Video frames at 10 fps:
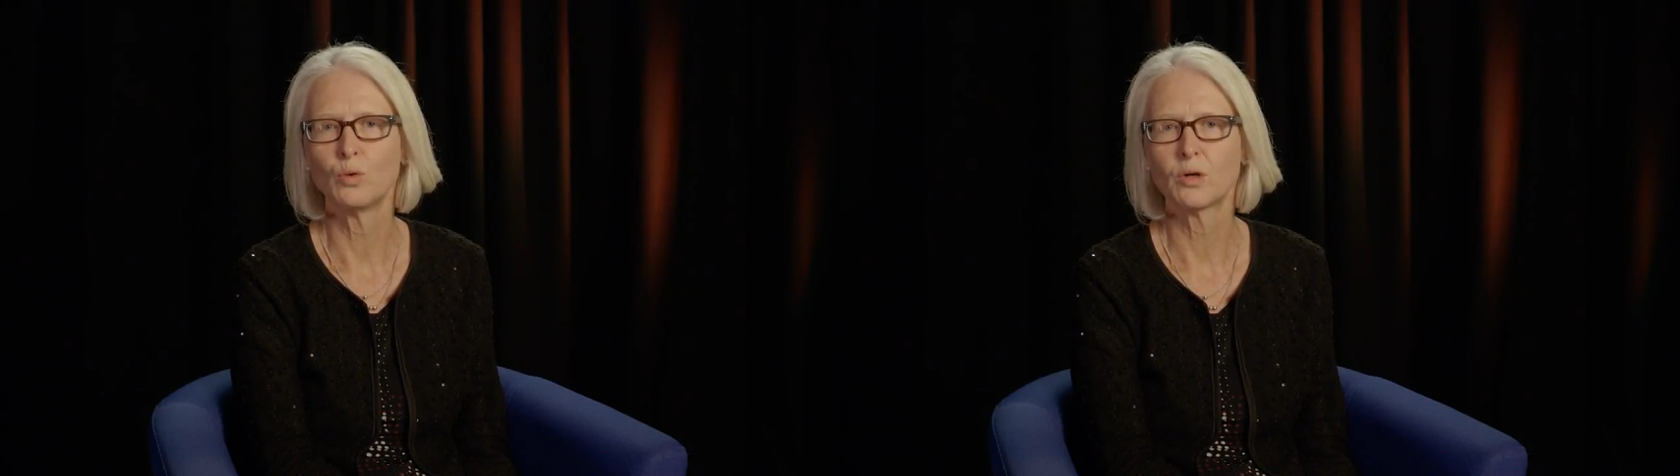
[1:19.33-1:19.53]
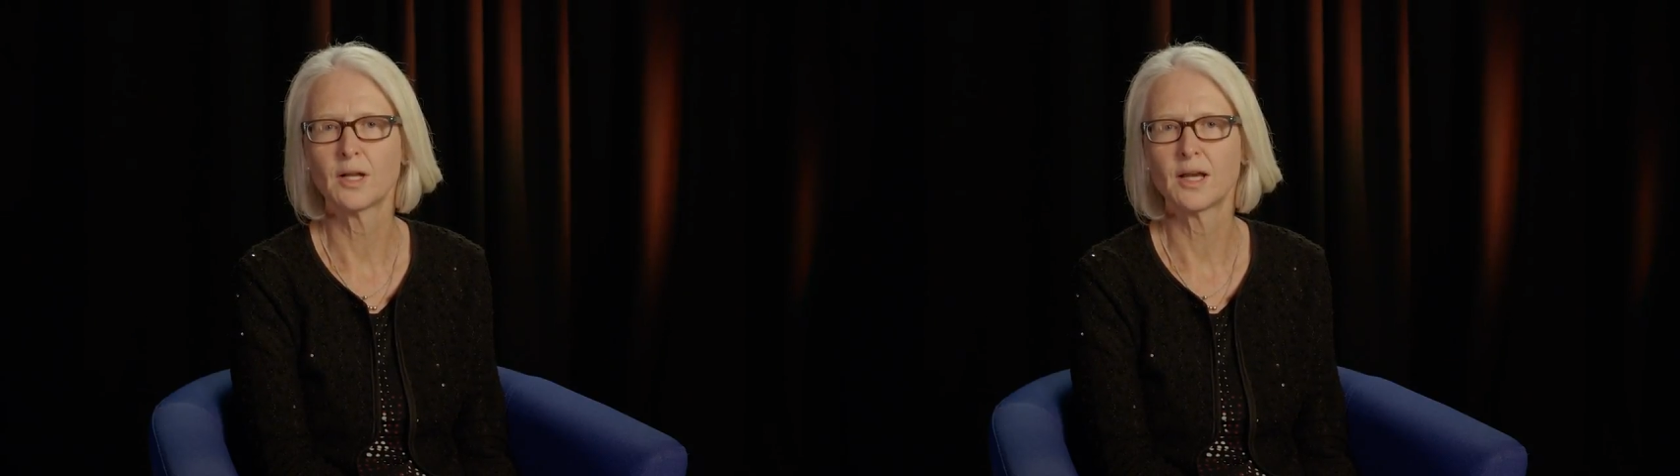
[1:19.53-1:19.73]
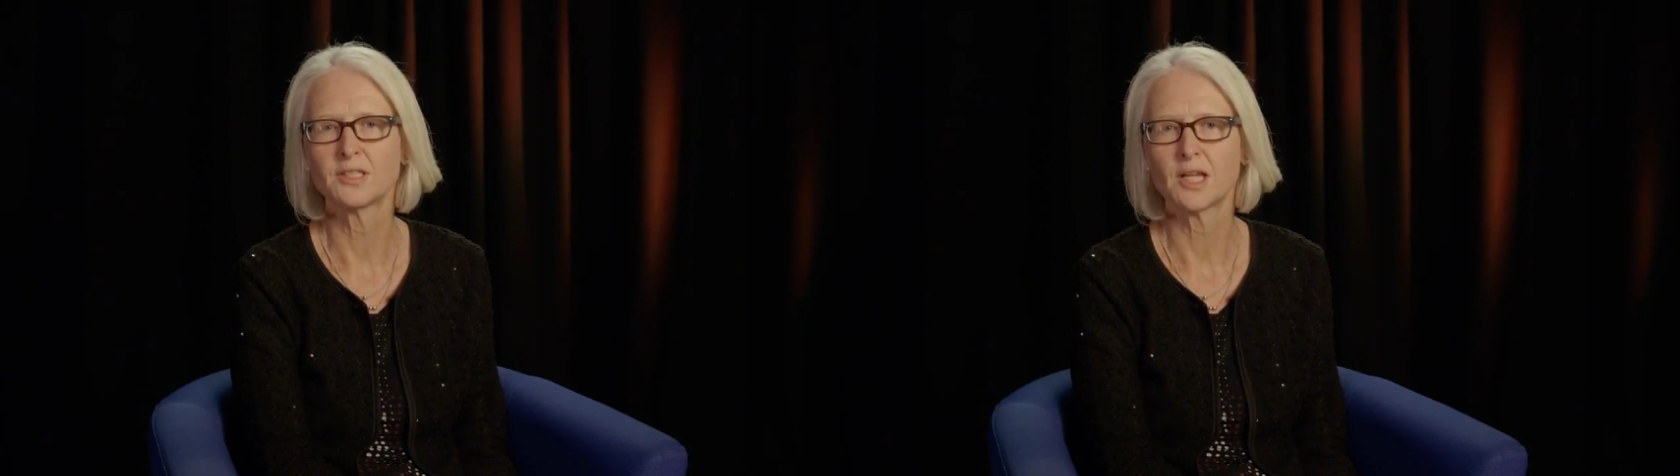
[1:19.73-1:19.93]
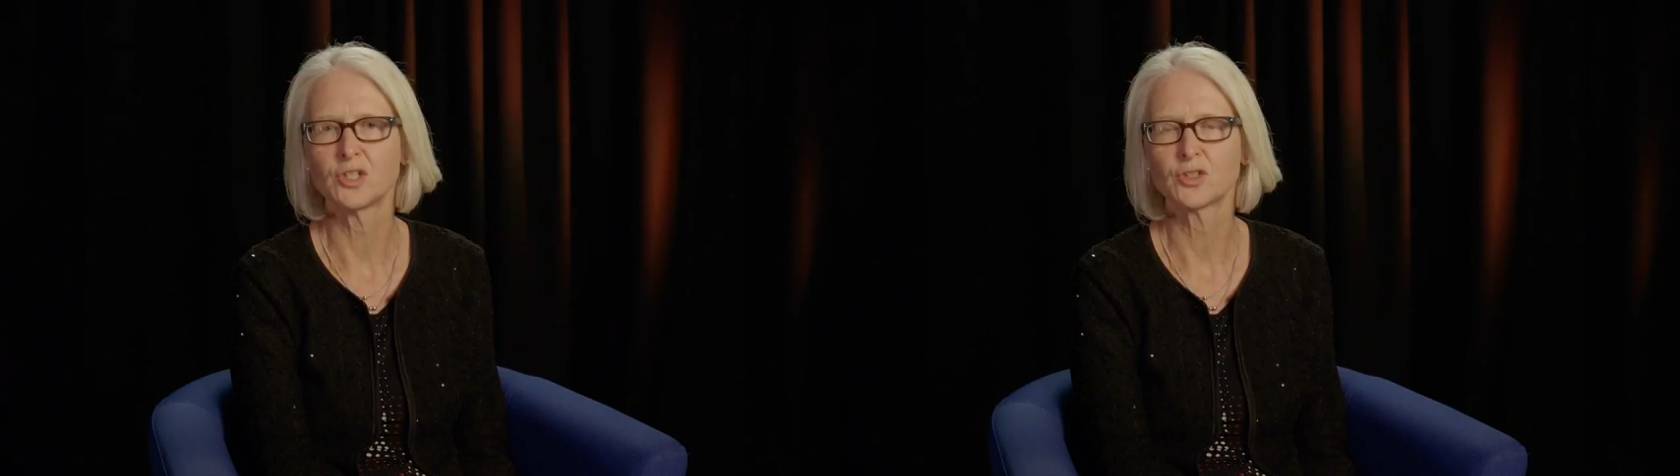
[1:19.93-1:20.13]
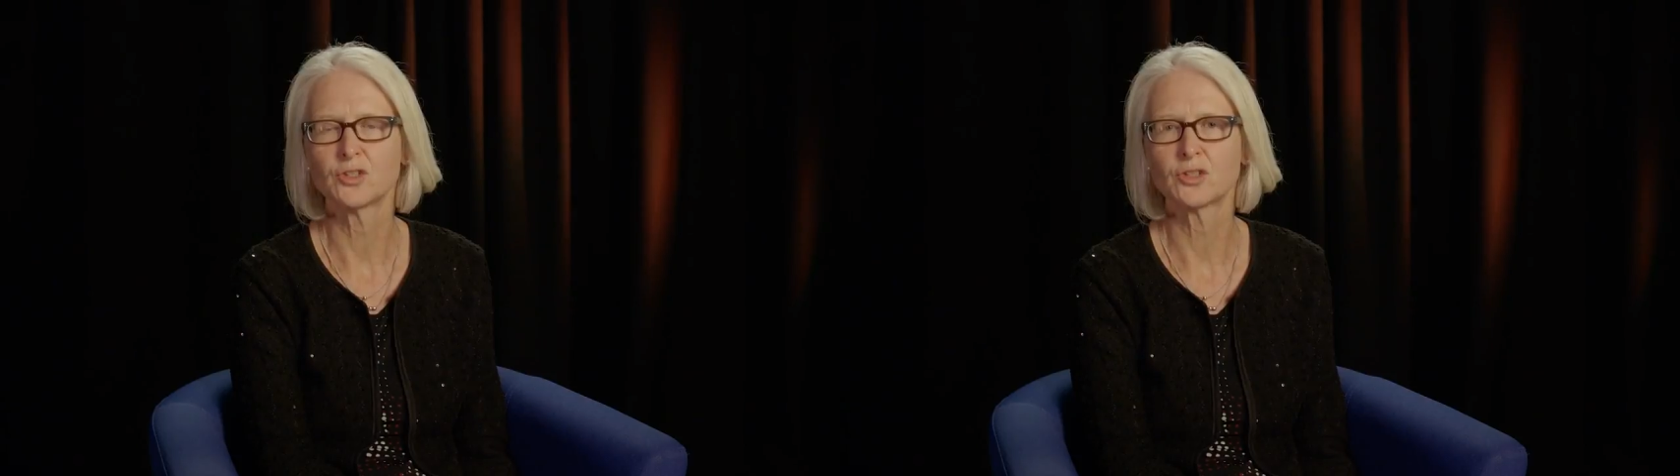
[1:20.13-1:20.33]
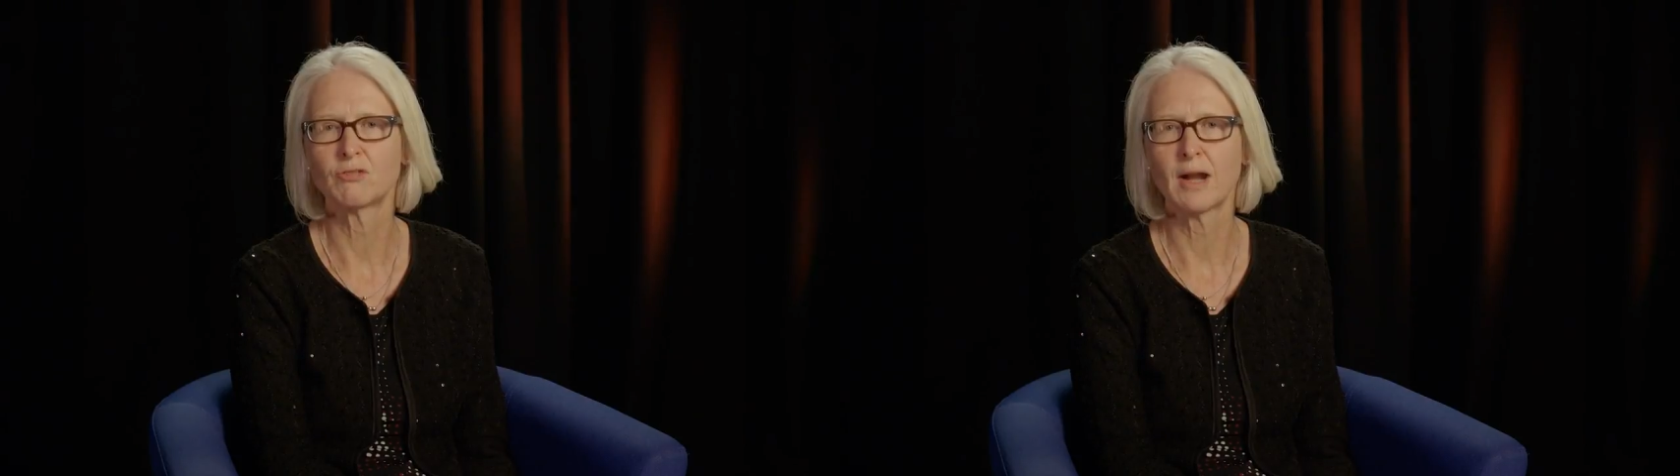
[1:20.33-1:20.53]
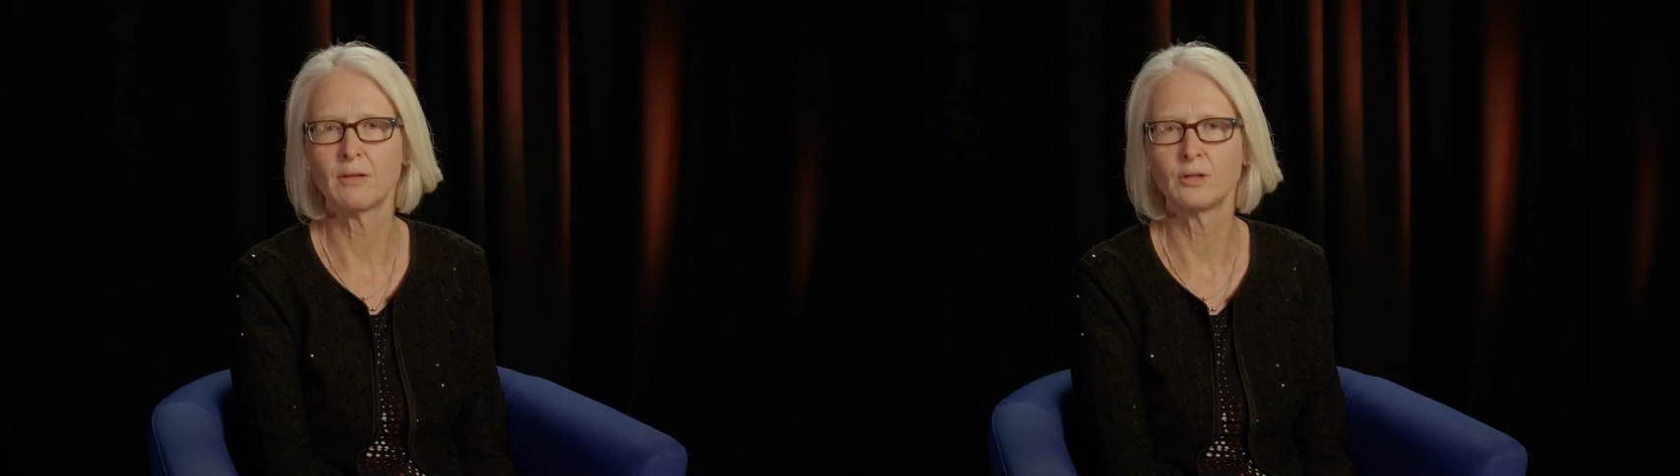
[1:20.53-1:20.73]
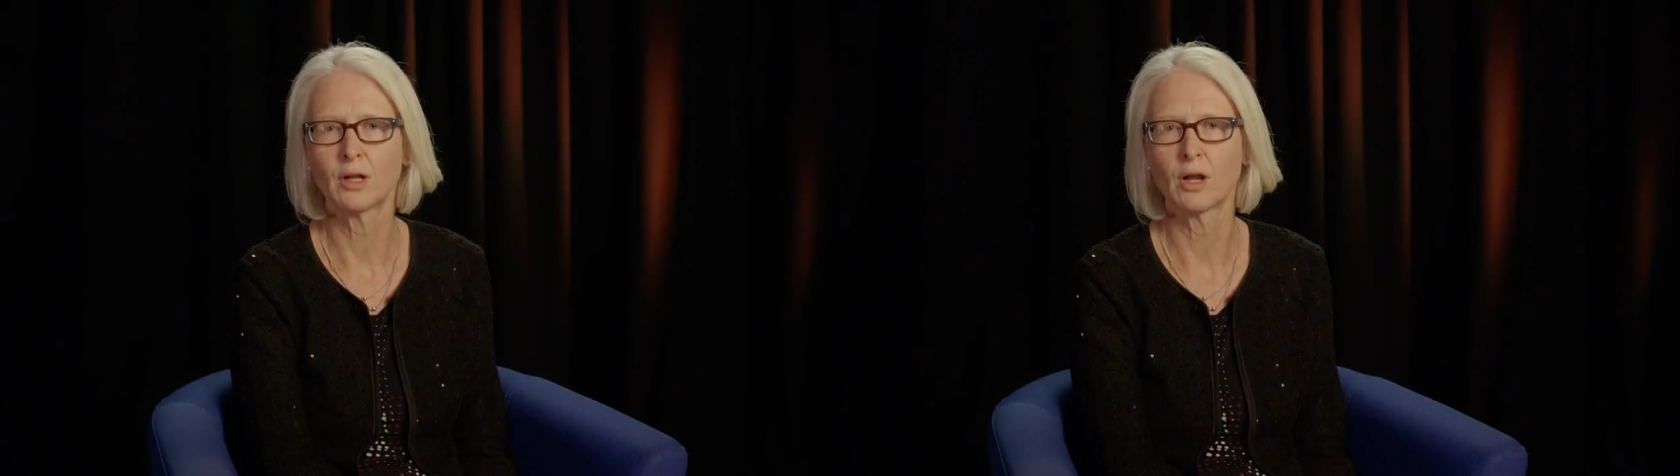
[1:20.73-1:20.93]
organisations
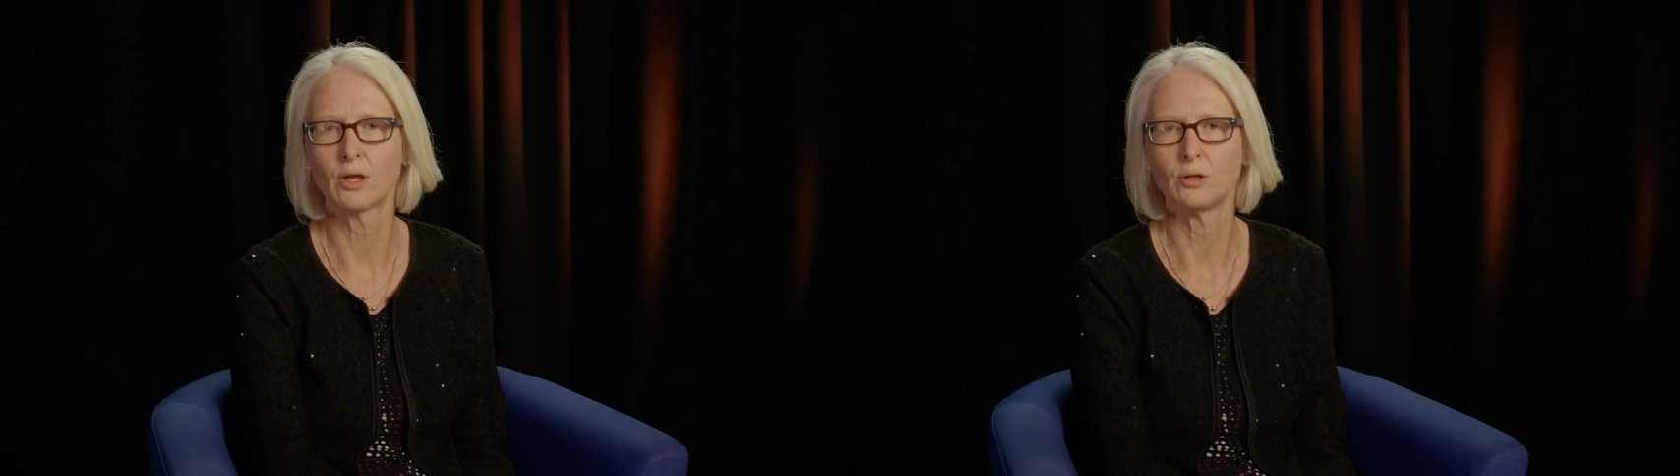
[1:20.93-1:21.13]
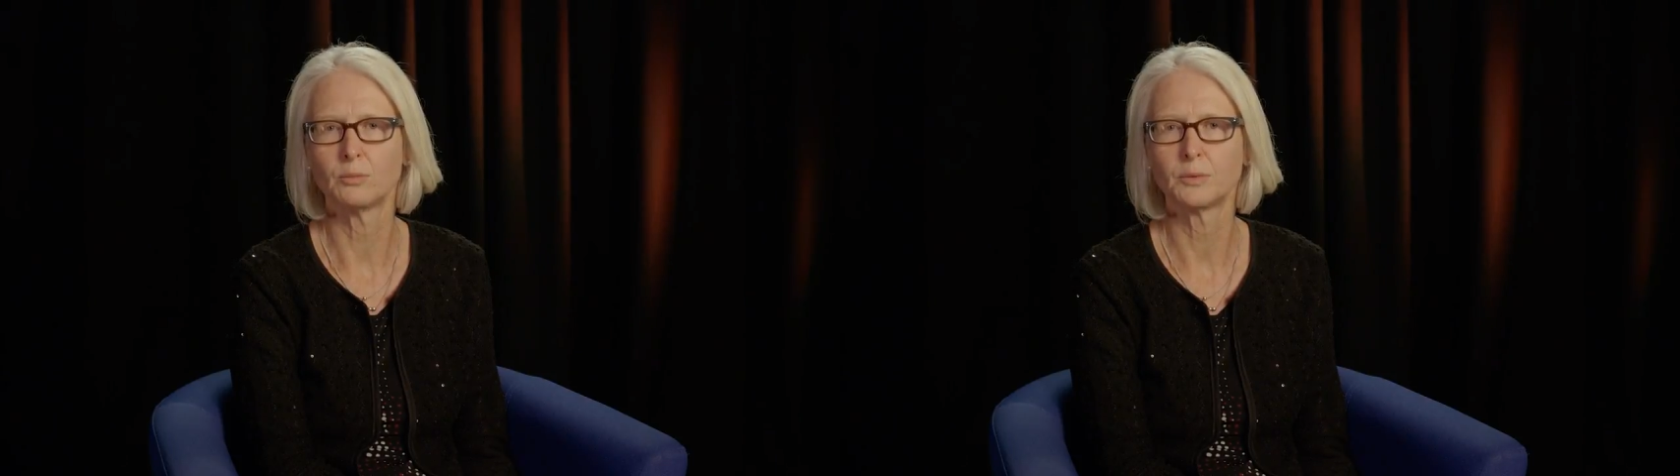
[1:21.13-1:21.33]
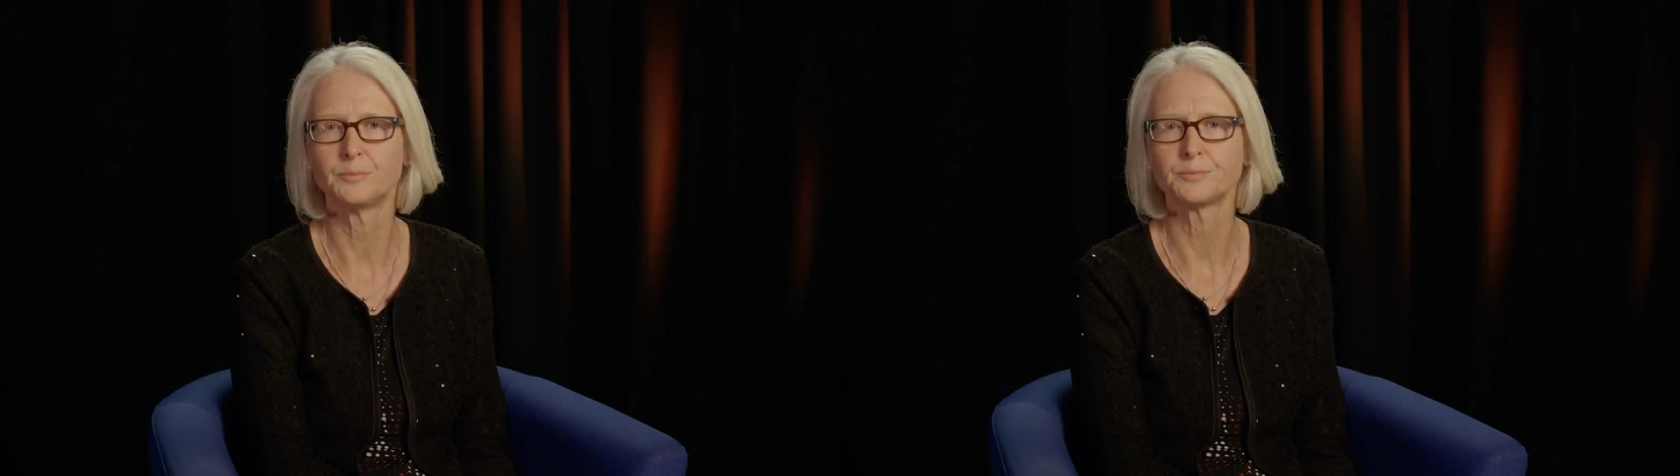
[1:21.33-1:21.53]
around the globe